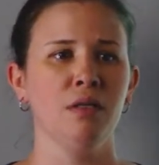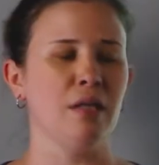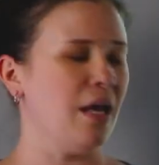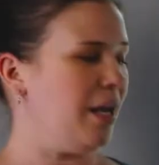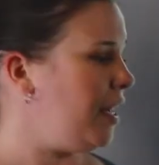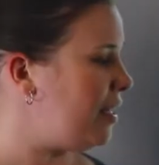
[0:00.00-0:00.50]

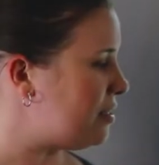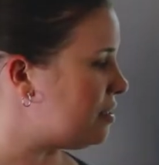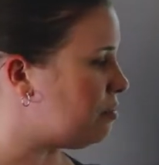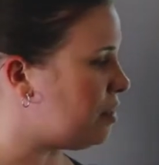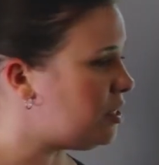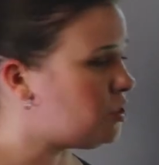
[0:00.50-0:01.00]
That
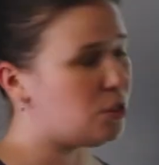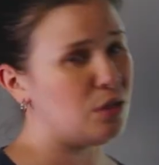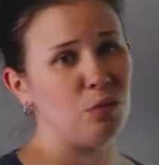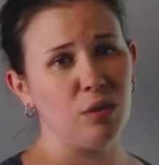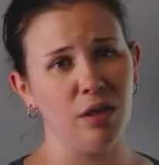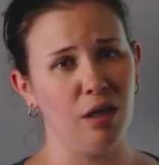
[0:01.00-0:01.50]

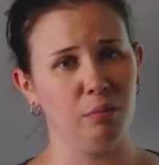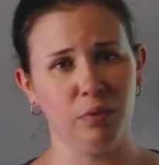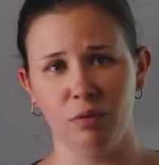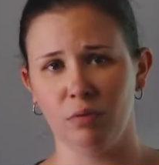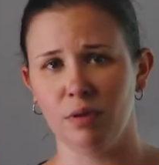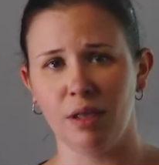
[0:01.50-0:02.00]
estimation would not
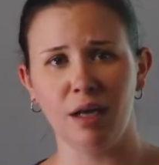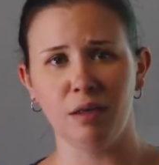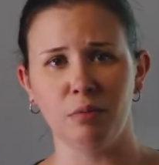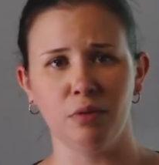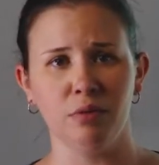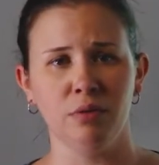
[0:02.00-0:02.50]
be
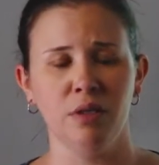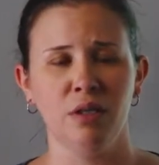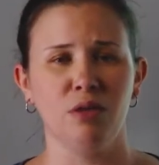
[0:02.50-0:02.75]
reliable.